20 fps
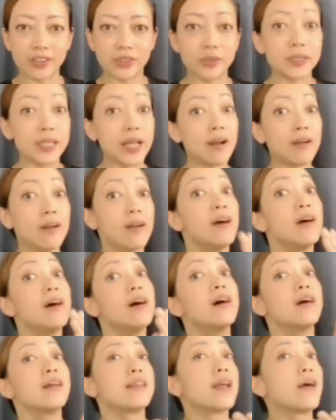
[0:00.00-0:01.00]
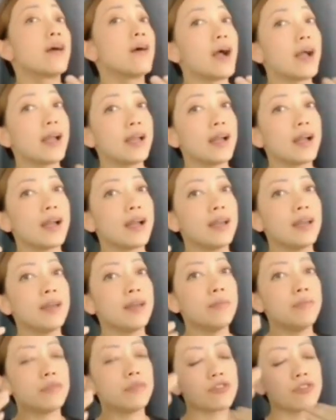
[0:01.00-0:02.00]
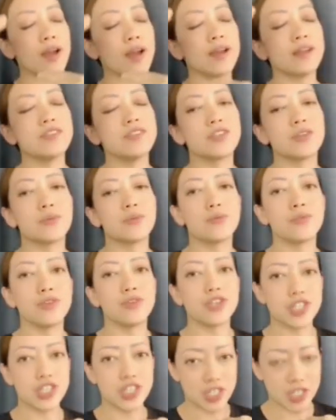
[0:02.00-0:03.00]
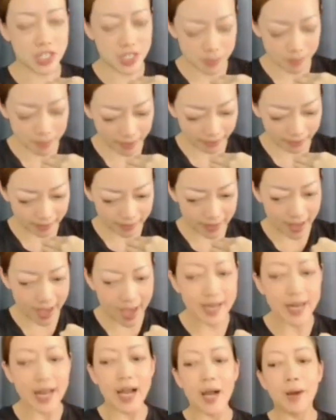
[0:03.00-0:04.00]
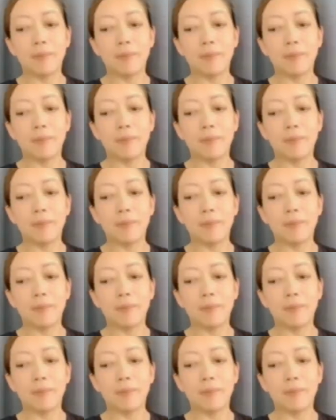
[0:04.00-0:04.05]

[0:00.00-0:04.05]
So now I'm trying to respect that.